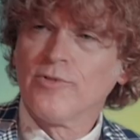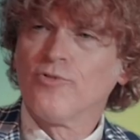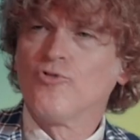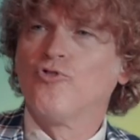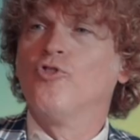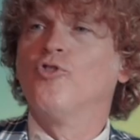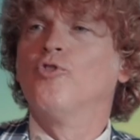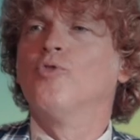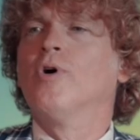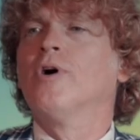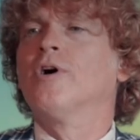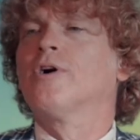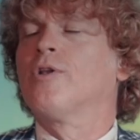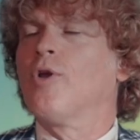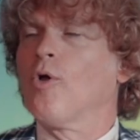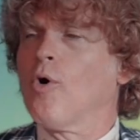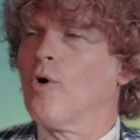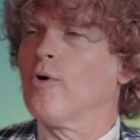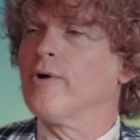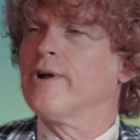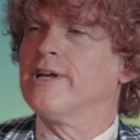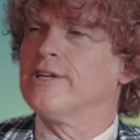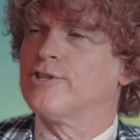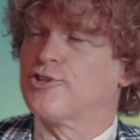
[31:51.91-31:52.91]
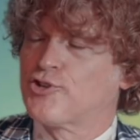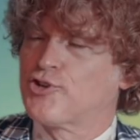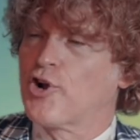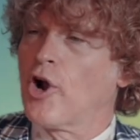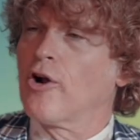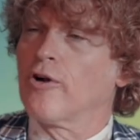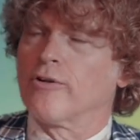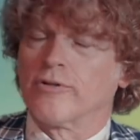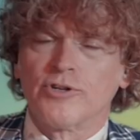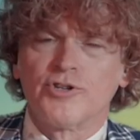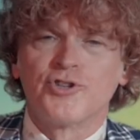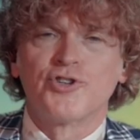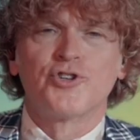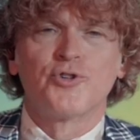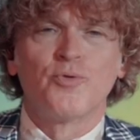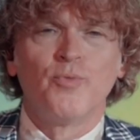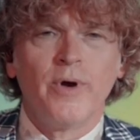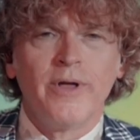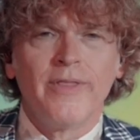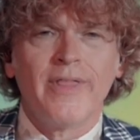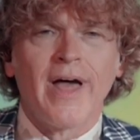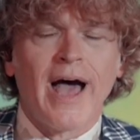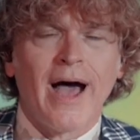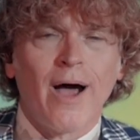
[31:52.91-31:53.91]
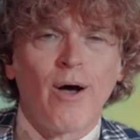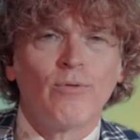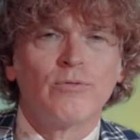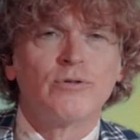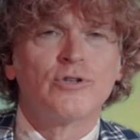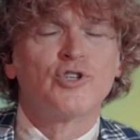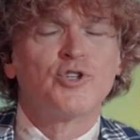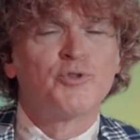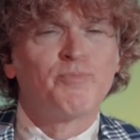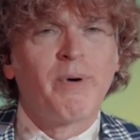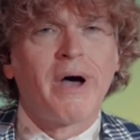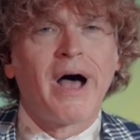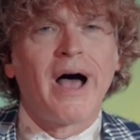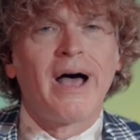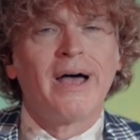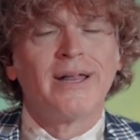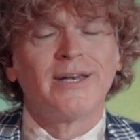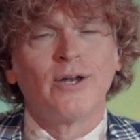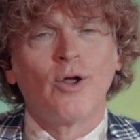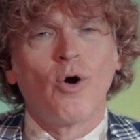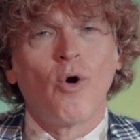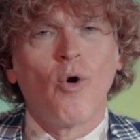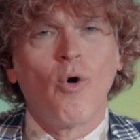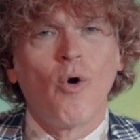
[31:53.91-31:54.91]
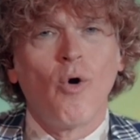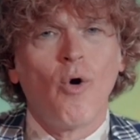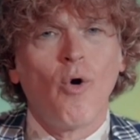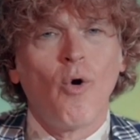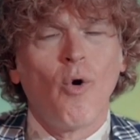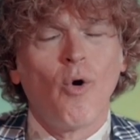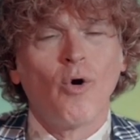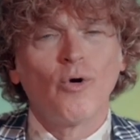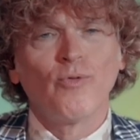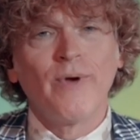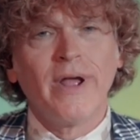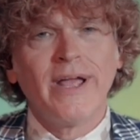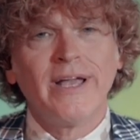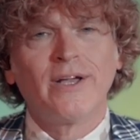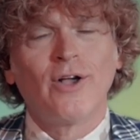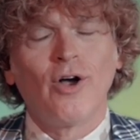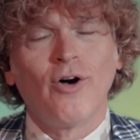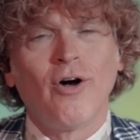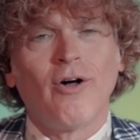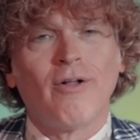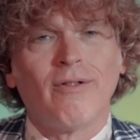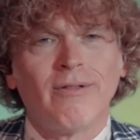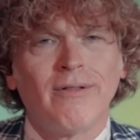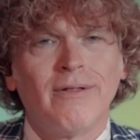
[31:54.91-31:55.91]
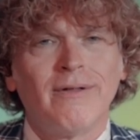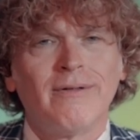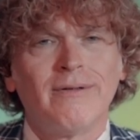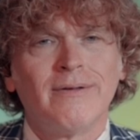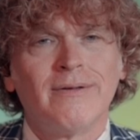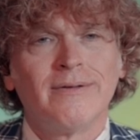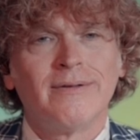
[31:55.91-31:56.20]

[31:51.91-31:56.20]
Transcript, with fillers: to a glorious church without spot or wrinkle